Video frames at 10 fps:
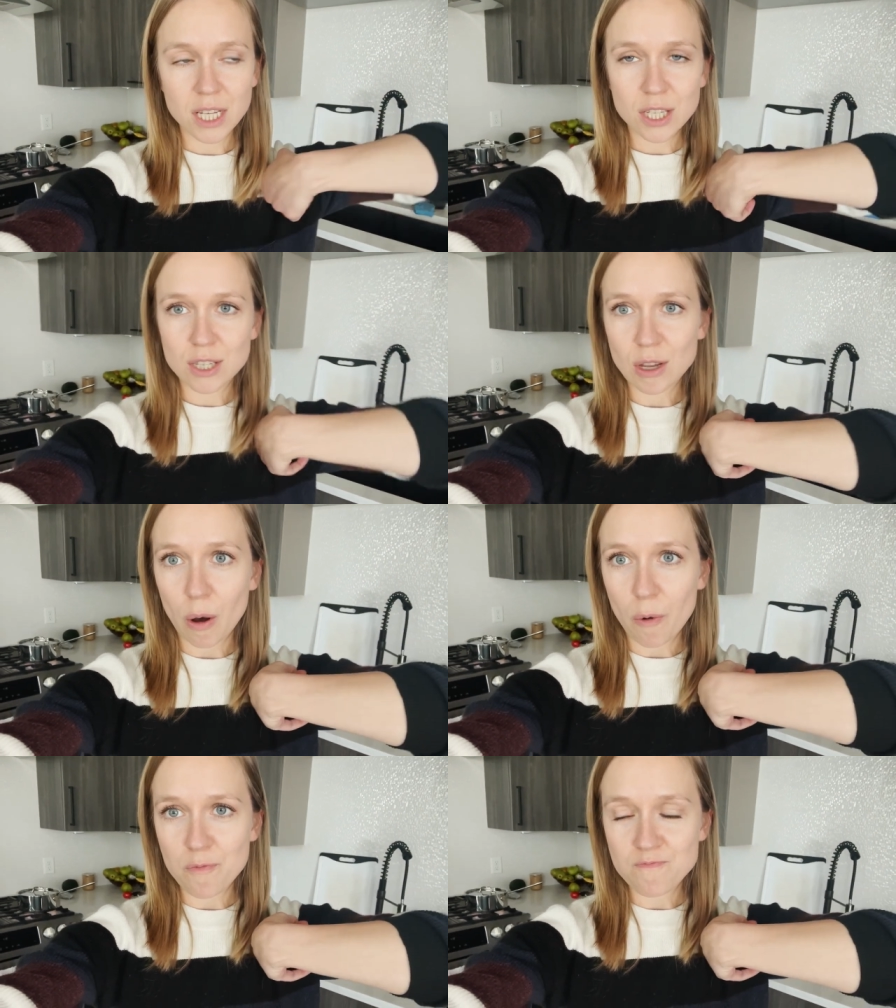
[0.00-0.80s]

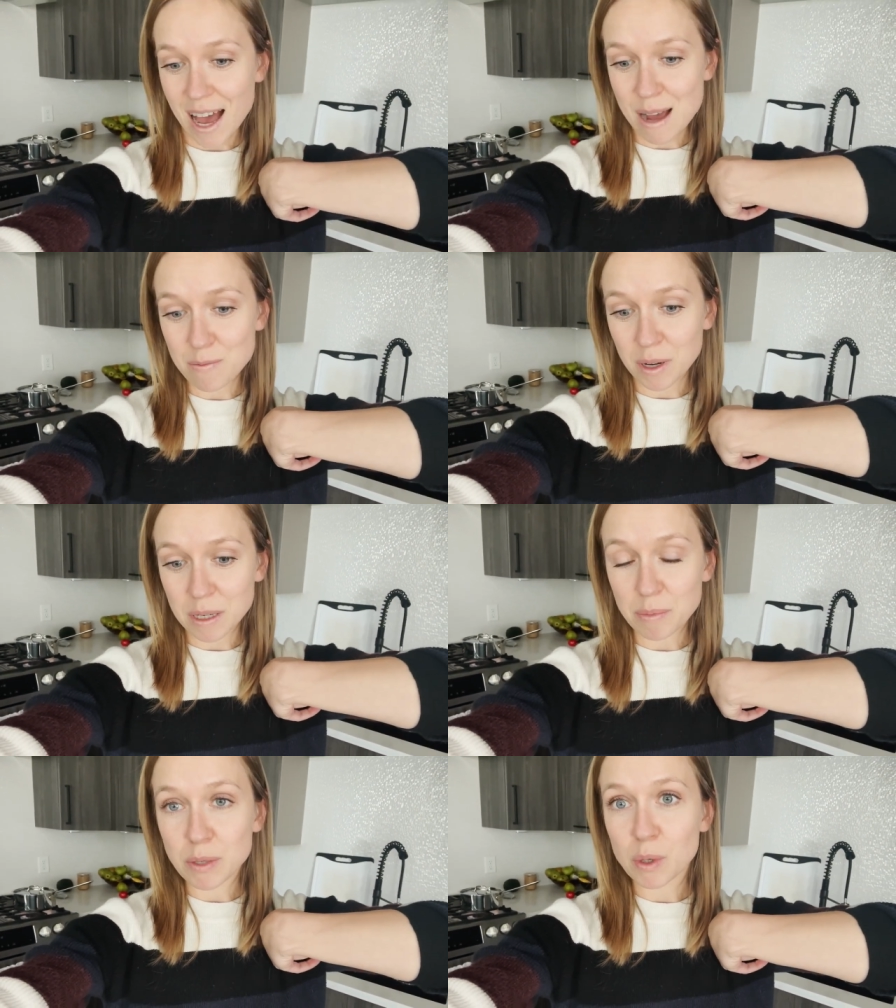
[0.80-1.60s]
So I'm gonna
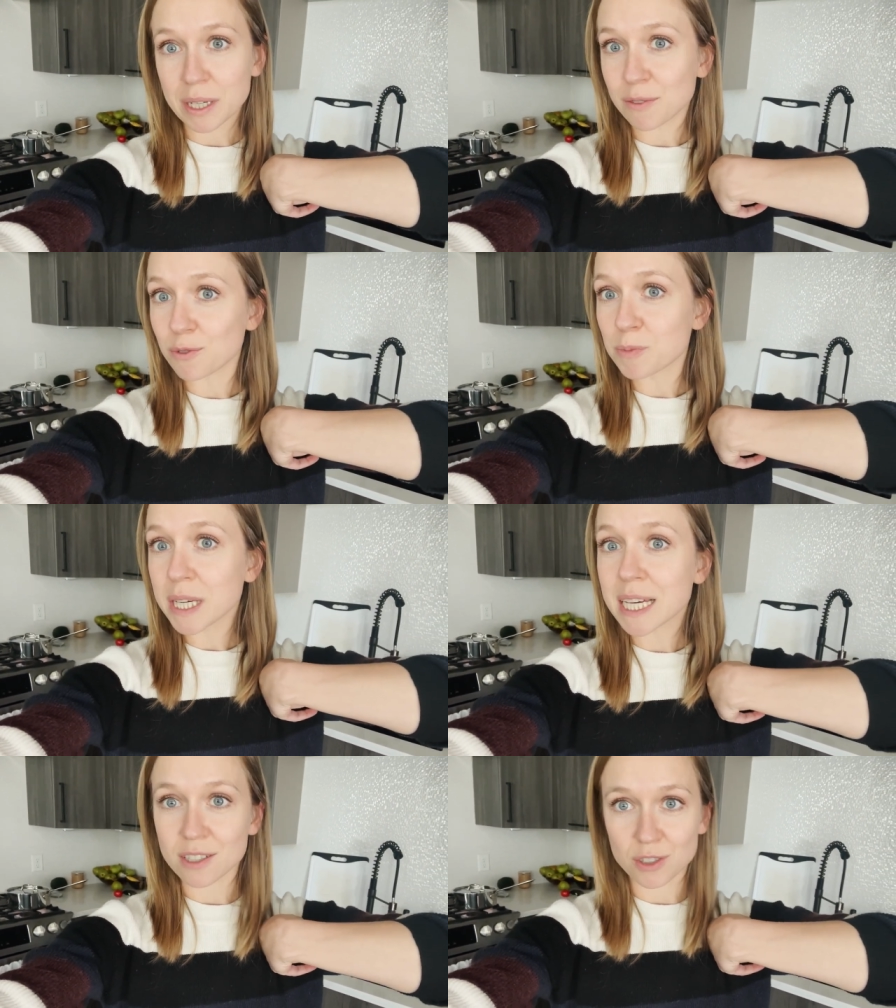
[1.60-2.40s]
be working from the
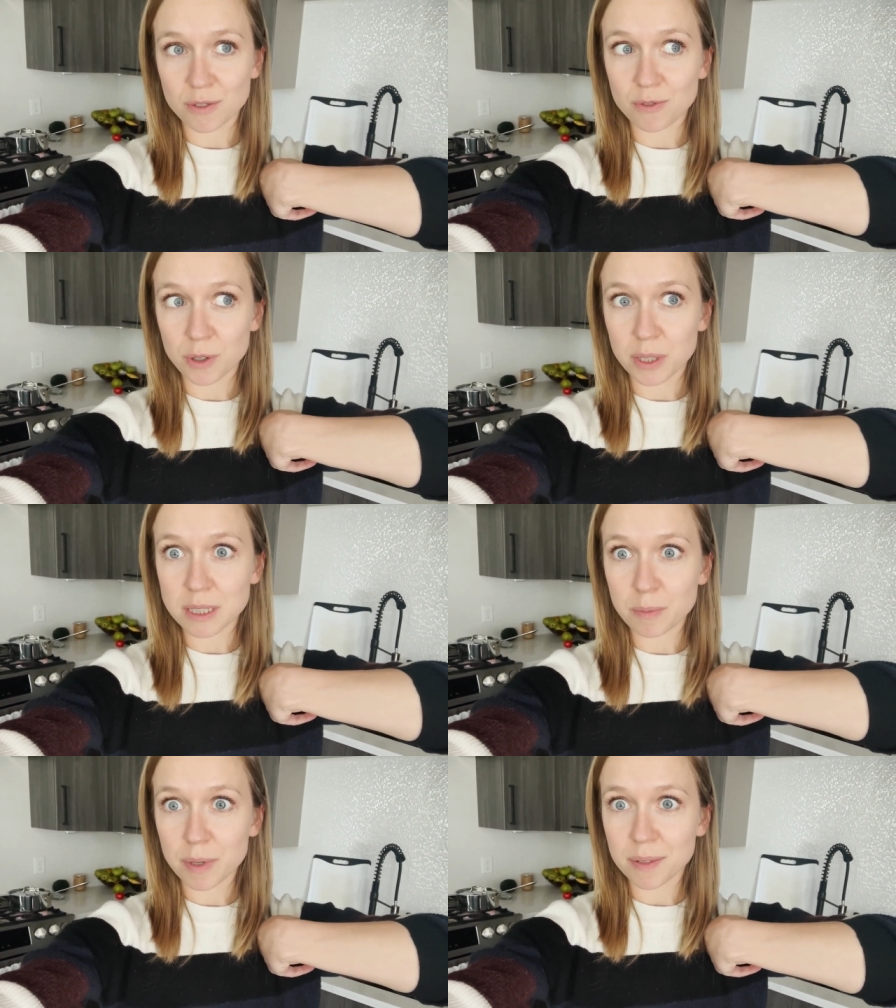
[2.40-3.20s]
kitchen for a
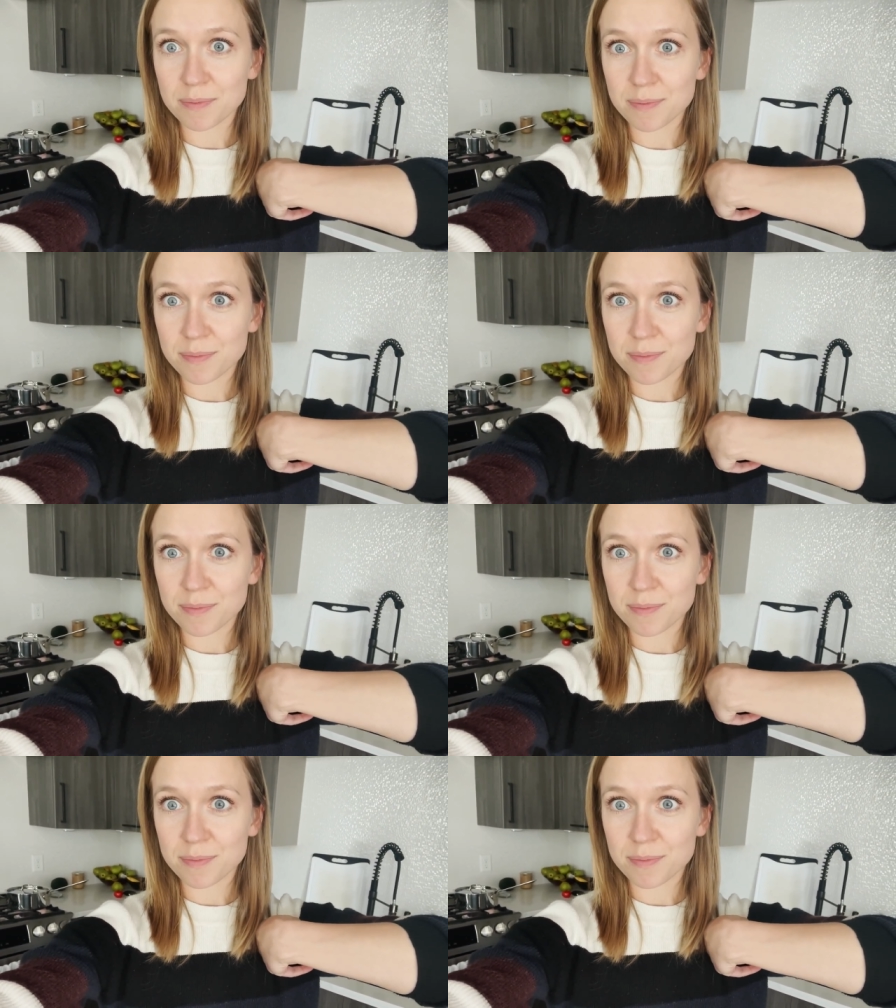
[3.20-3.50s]
little bit.